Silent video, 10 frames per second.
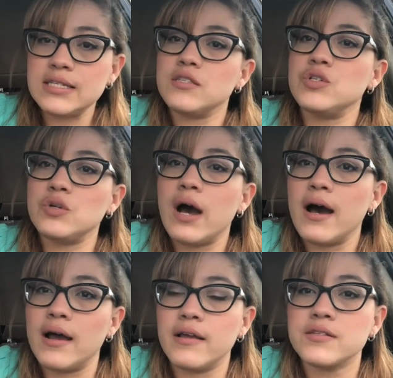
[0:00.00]
is too
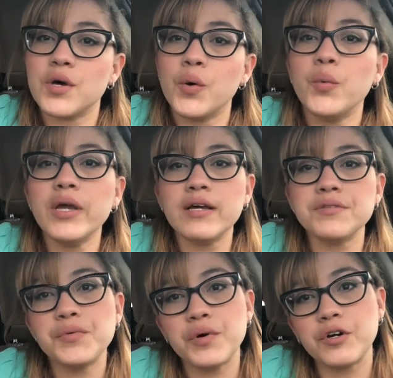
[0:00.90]
high, so we
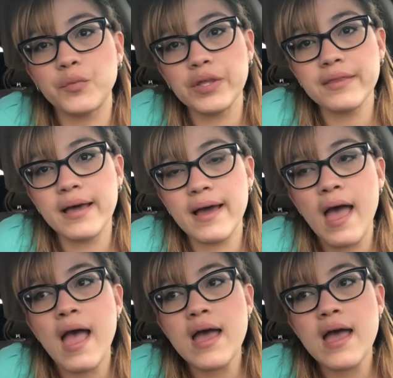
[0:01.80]
had to work with that.